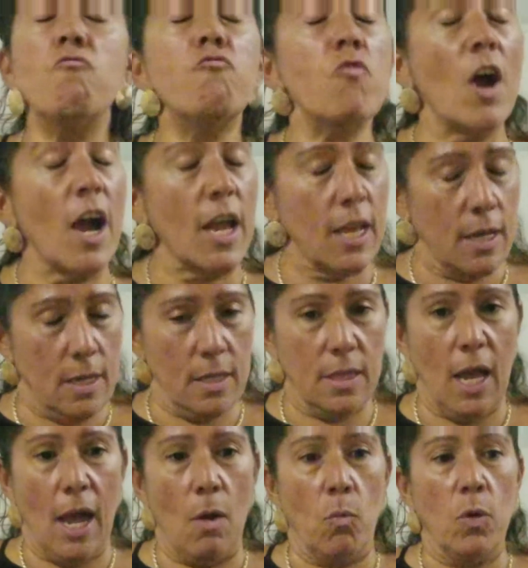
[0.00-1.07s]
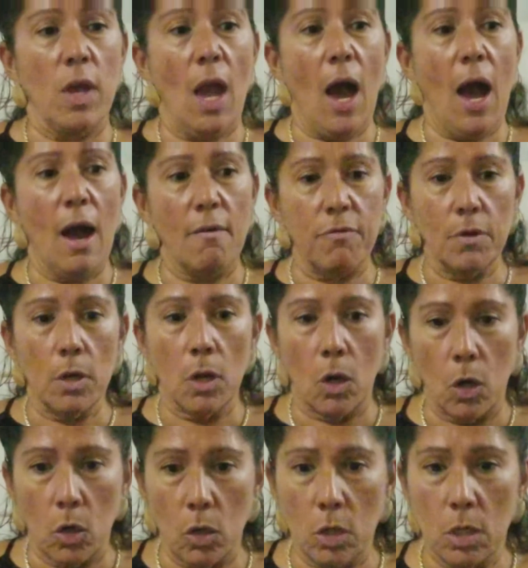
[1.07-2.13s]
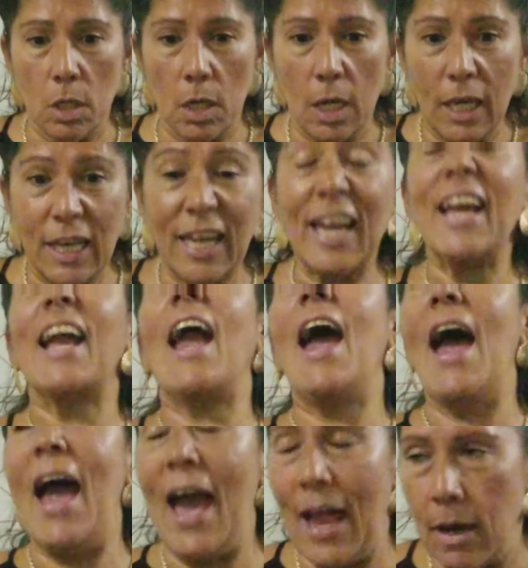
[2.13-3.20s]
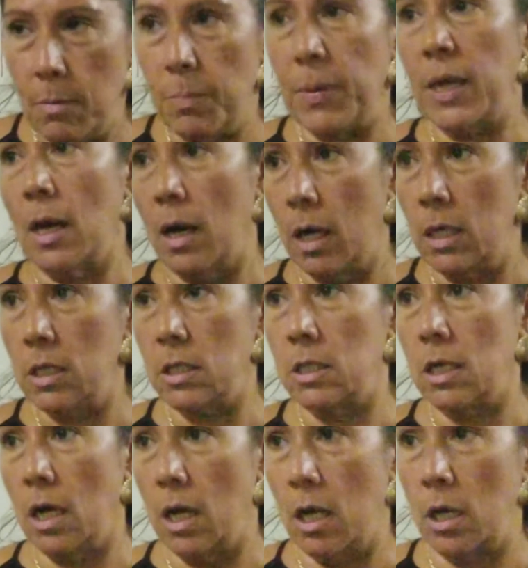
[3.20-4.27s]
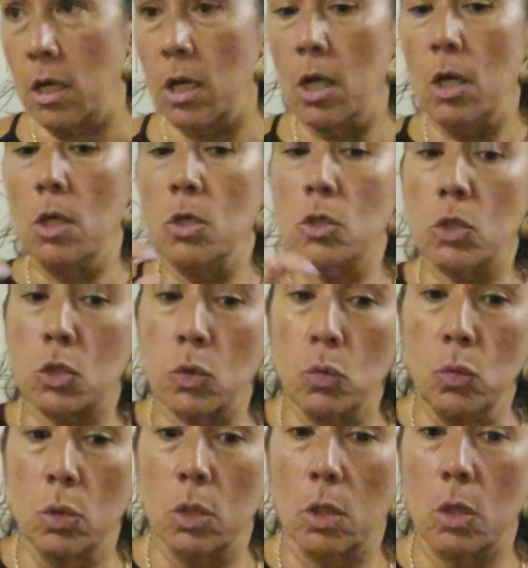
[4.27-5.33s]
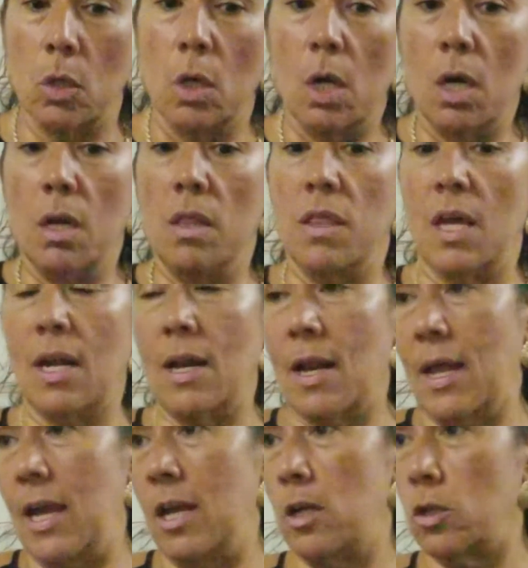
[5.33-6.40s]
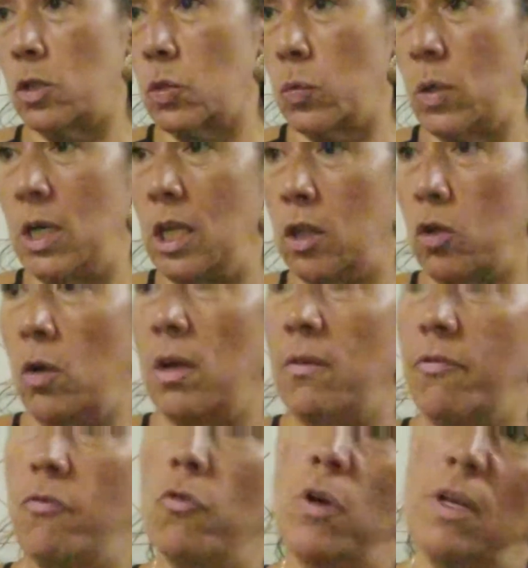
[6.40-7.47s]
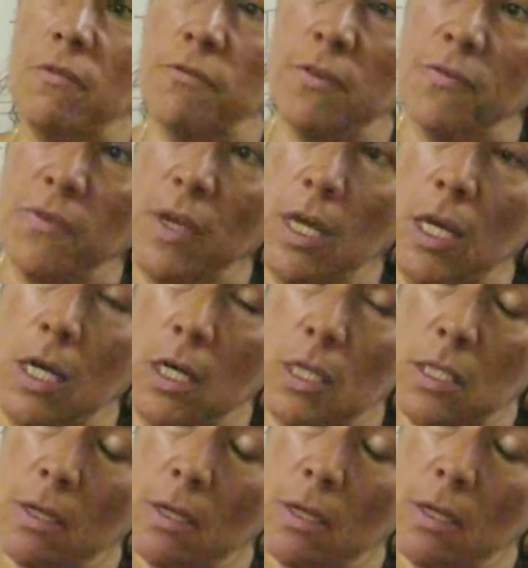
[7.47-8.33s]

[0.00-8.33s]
Right, that we have learned can be undone sooner than later, 20, 30, 40, 50 years